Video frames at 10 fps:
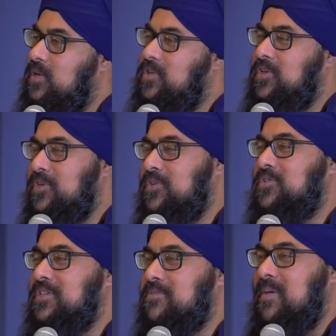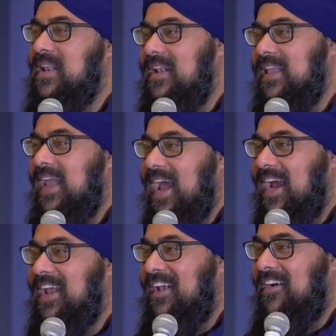which usually is made out of
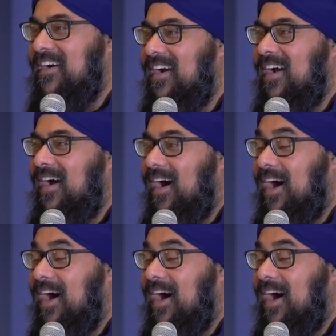yak hair.